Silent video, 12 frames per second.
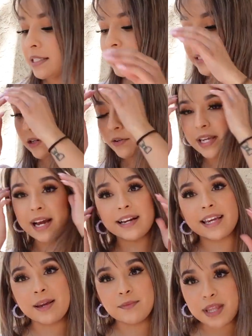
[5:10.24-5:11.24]
So yeah,
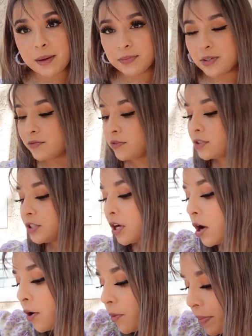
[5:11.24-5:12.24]
it came with that beautiful
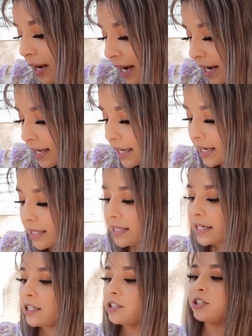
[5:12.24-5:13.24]
tote bag, and
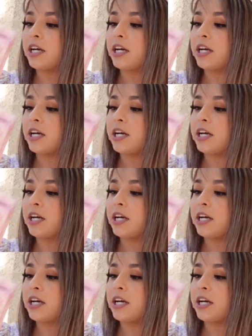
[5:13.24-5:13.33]
then she